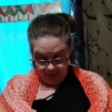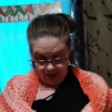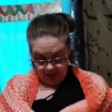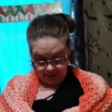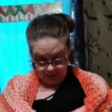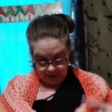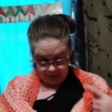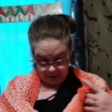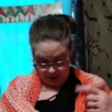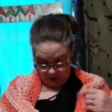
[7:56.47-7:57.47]
And
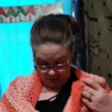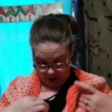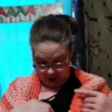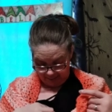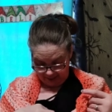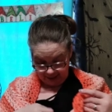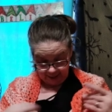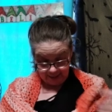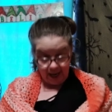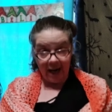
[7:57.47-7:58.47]
so I'm
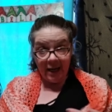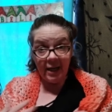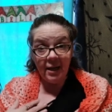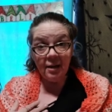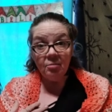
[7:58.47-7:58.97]
excited